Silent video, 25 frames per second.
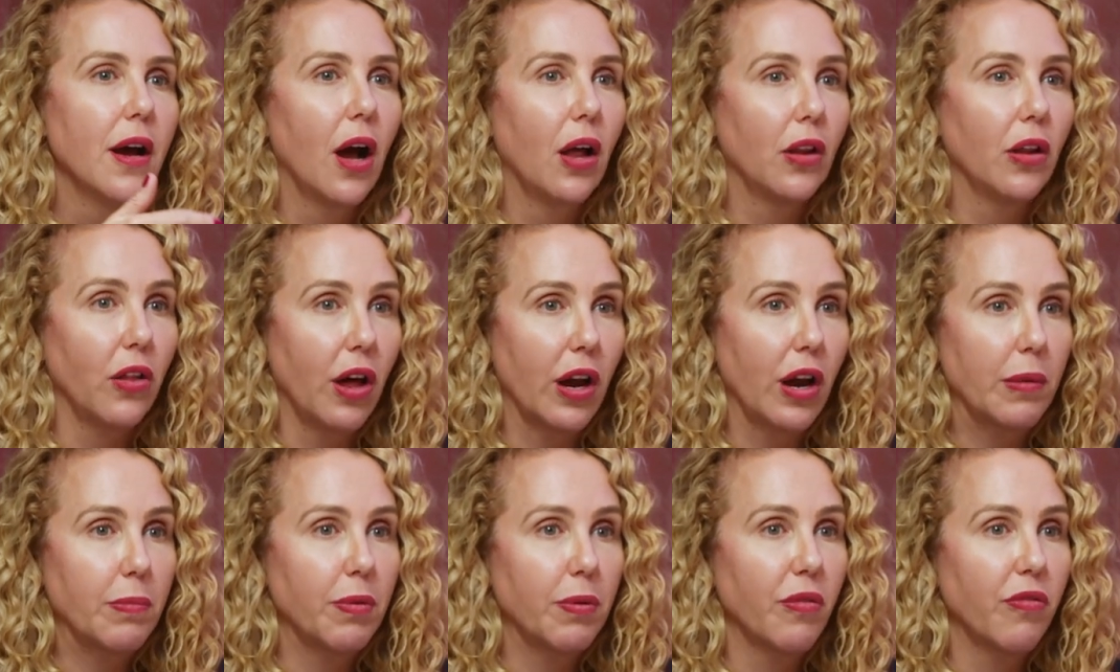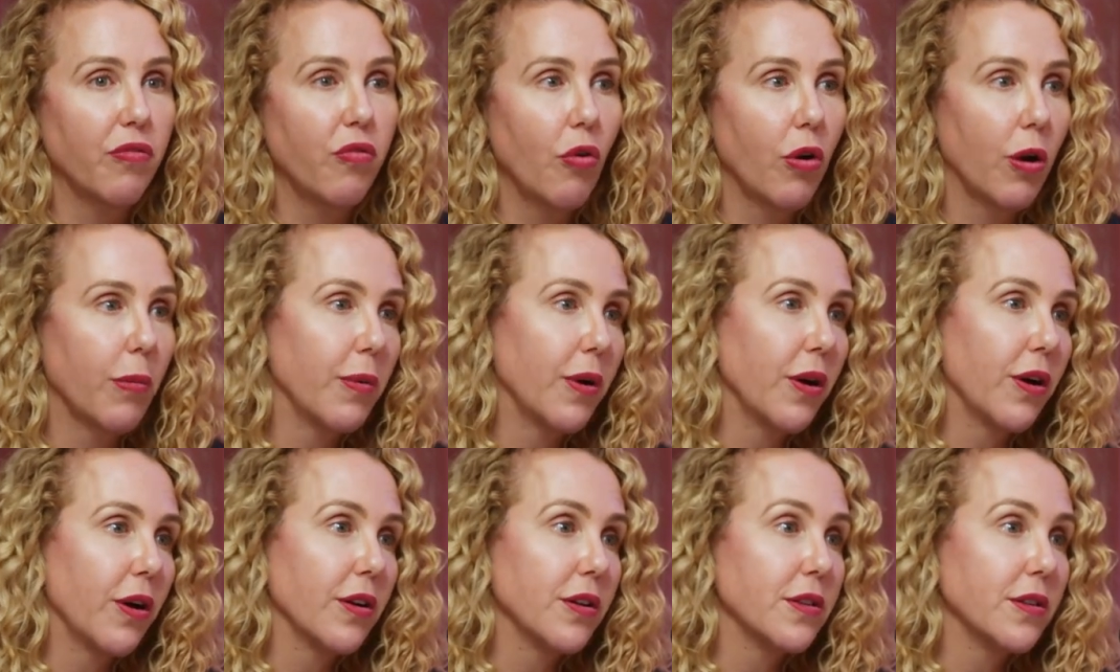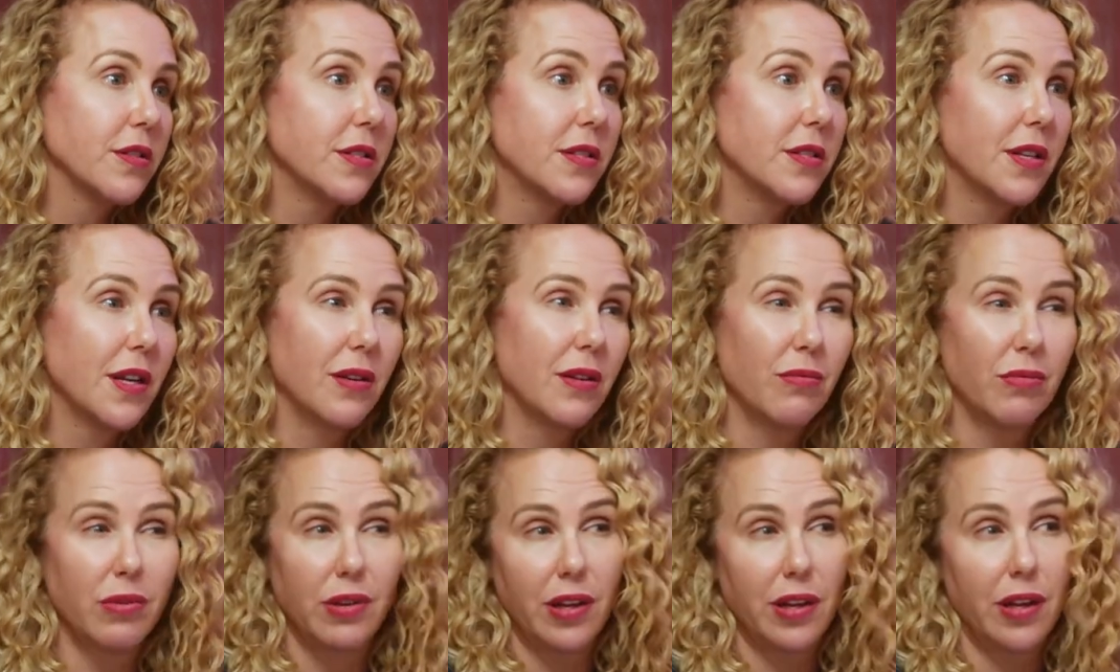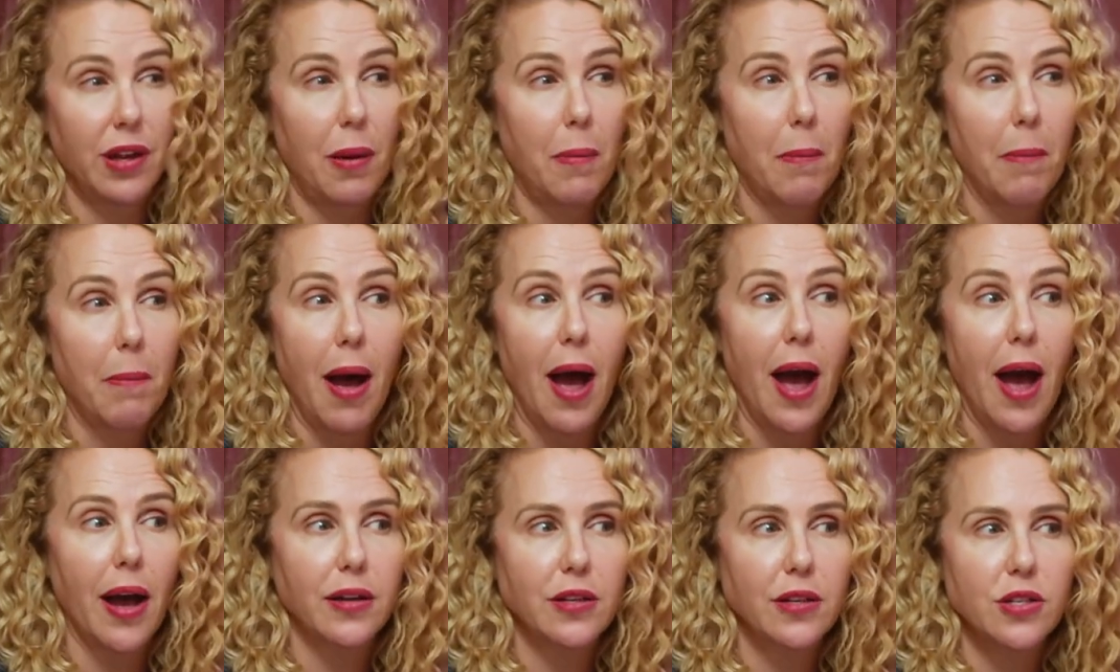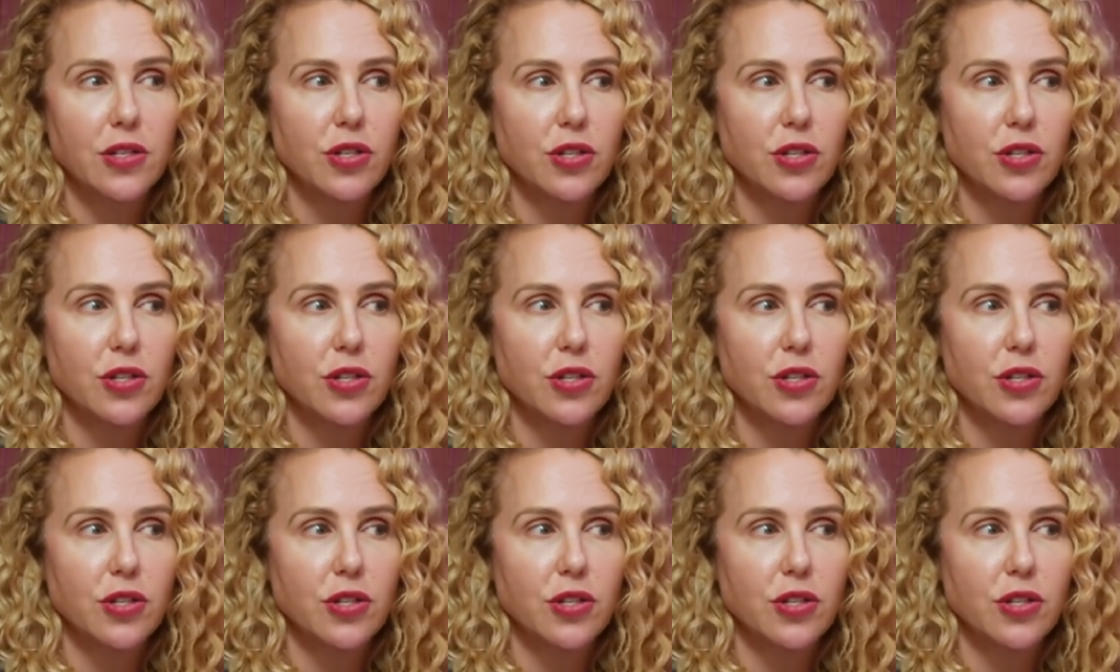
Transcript: A lot of performers didn't really come back